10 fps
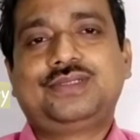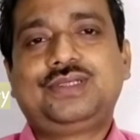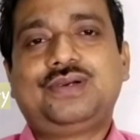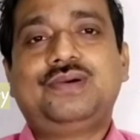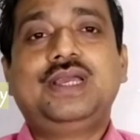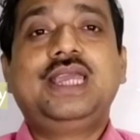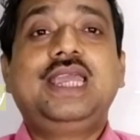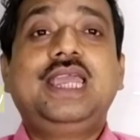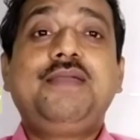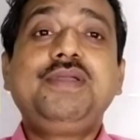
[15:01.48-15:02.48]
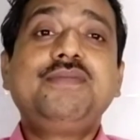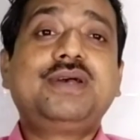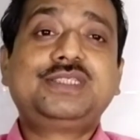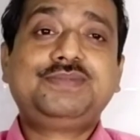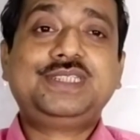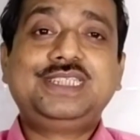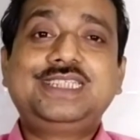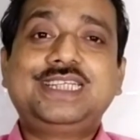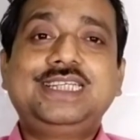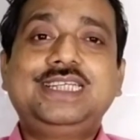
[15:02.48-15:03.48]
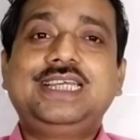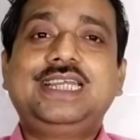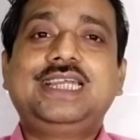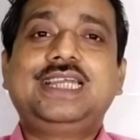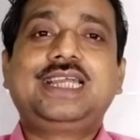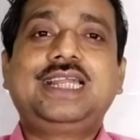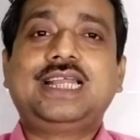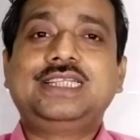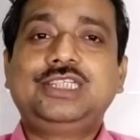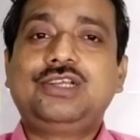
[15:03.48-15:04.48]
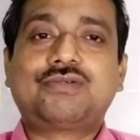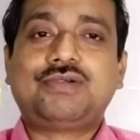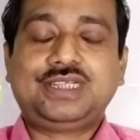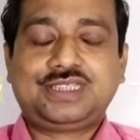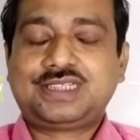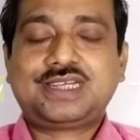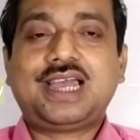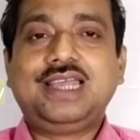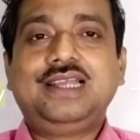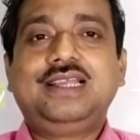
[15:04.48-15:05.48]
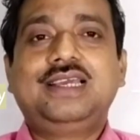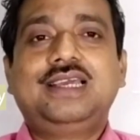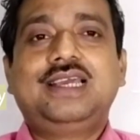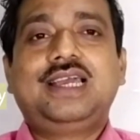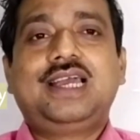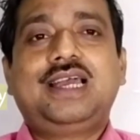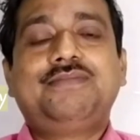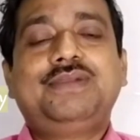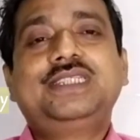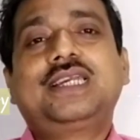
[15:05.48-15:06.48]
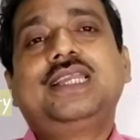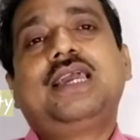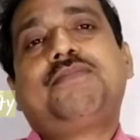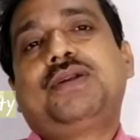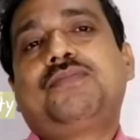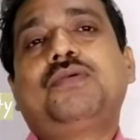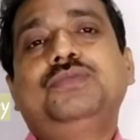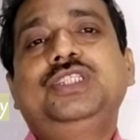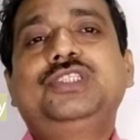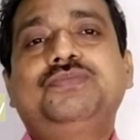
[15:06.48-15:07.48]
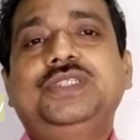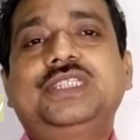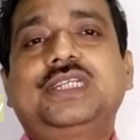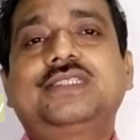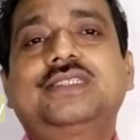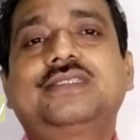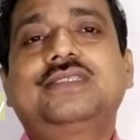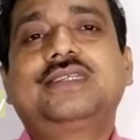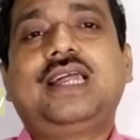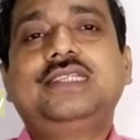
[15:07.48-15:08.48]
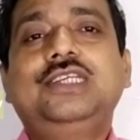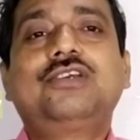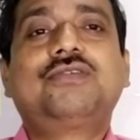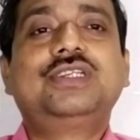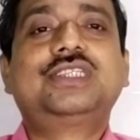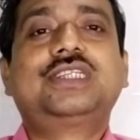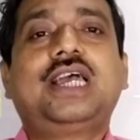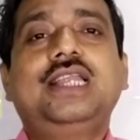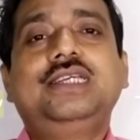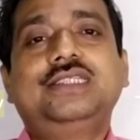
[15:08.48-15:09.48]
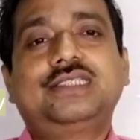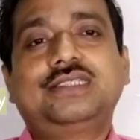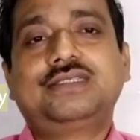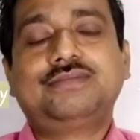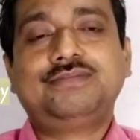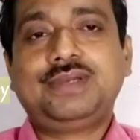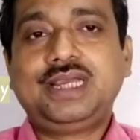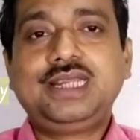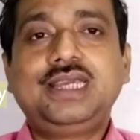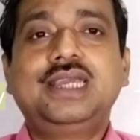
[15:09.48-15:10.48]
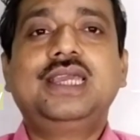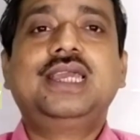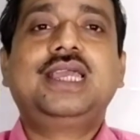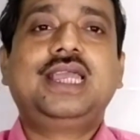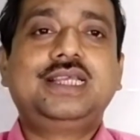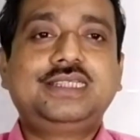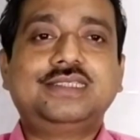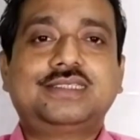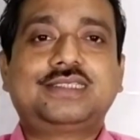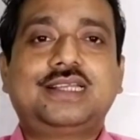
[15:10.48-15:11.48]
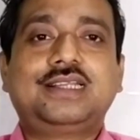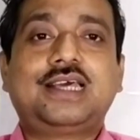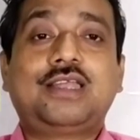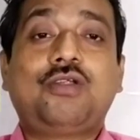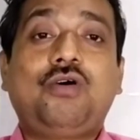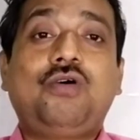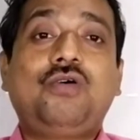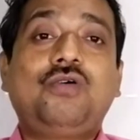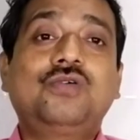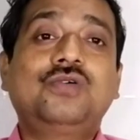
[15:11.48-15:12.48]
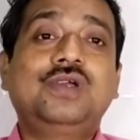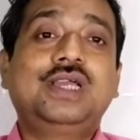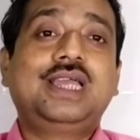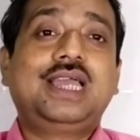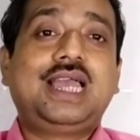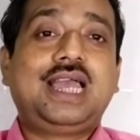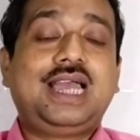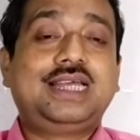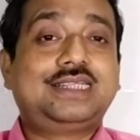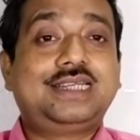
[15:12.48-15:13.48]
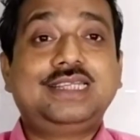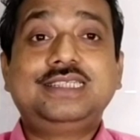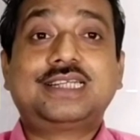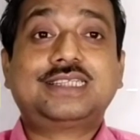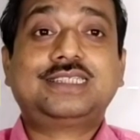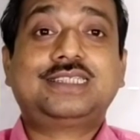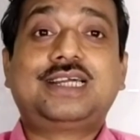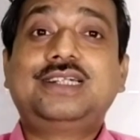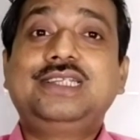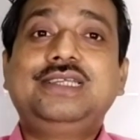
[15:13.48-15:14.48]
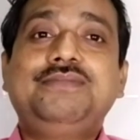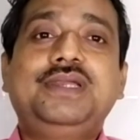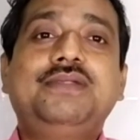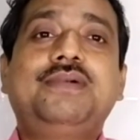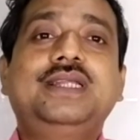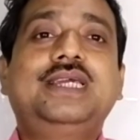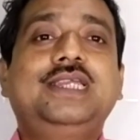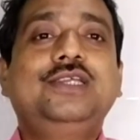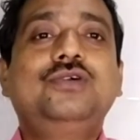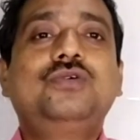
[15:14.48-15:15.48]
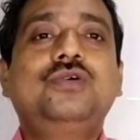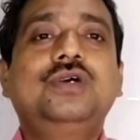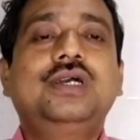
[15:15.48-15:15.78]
So epic must be written in a grandiloquent style. And basically, apart from these features, grandiloquent style is very essential, the long and the dangerous journey made by the hero